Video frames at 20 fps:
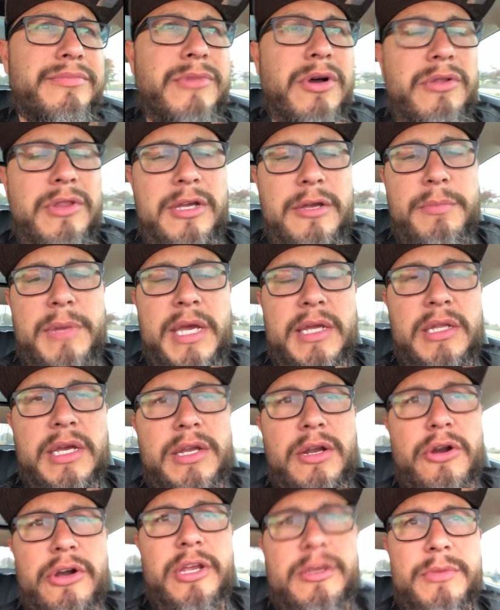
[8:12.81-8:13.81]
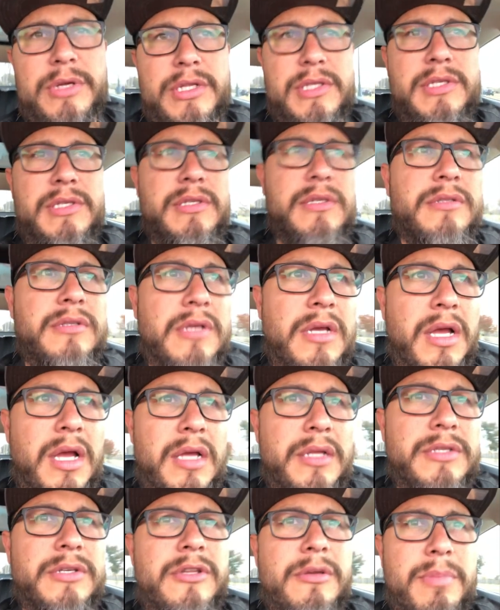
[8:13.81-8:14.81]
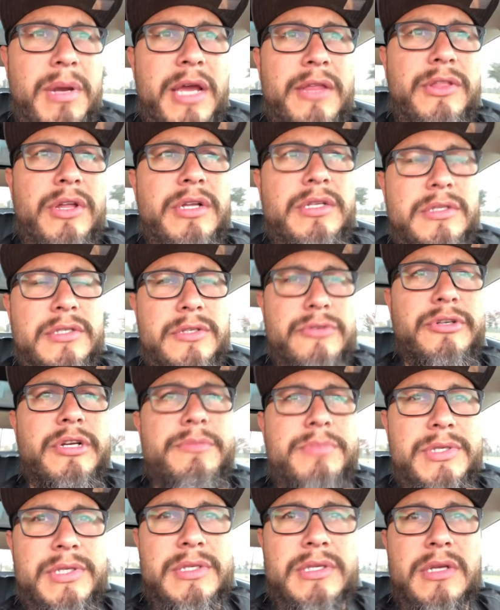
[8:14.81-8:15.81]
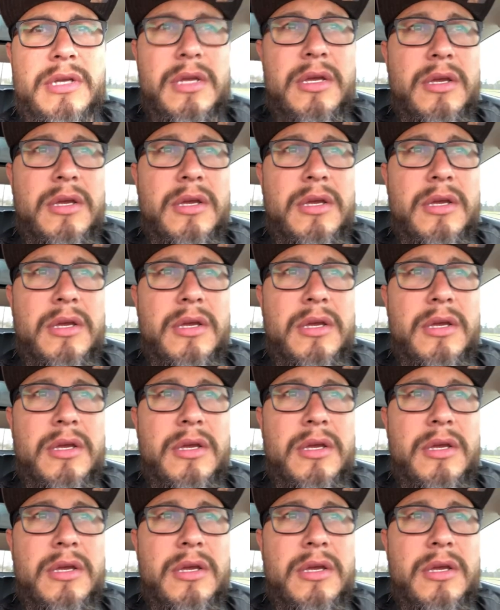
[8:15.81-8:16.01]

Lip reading: all the command line arguments to the Python scripts,